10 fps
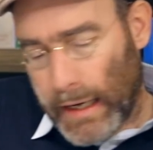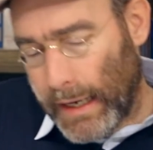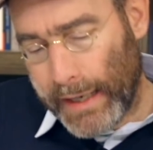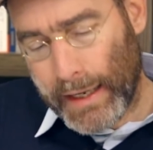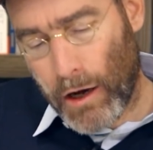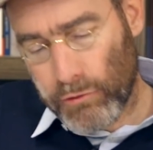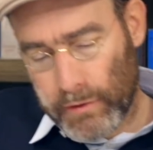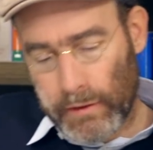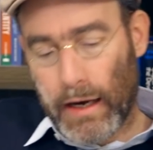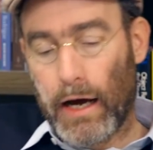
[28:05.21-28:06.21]
laid
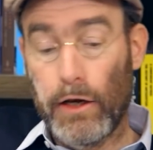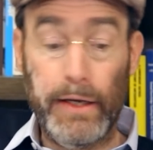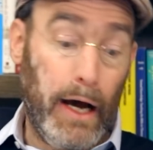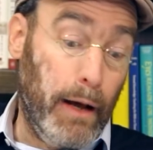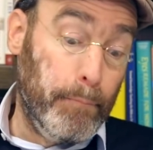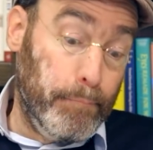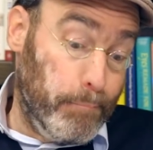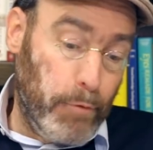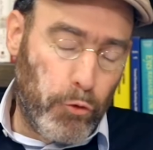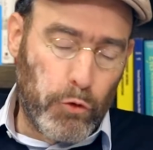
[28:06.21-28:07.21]
out the
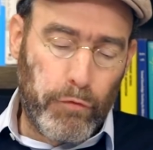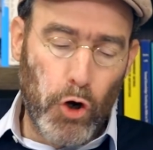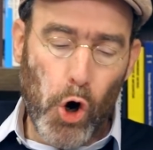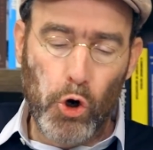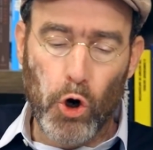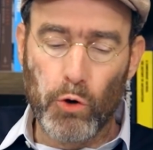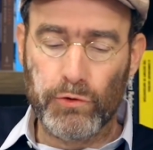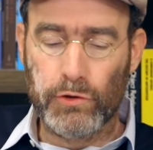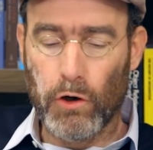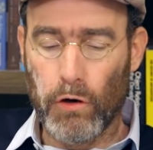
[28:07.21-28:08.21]
sort of
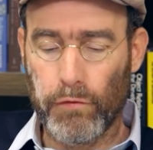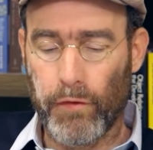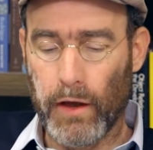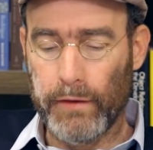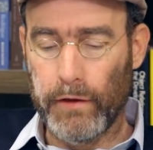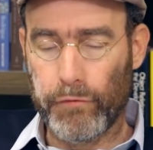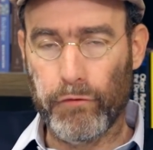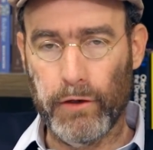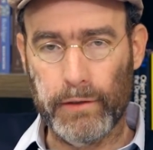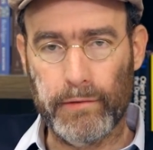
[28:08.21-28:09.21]
logos of the
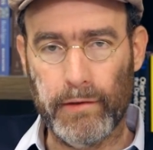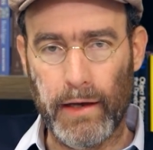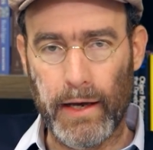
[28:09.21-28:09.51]
different